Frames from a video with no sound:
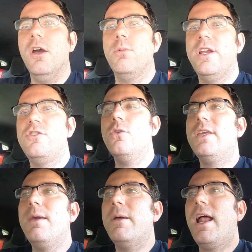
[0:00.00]
We do
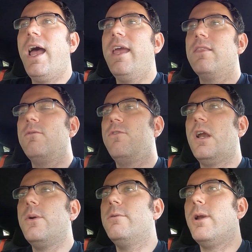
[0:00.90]
keep an eye on them
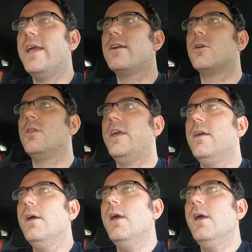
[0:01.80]
very regularly,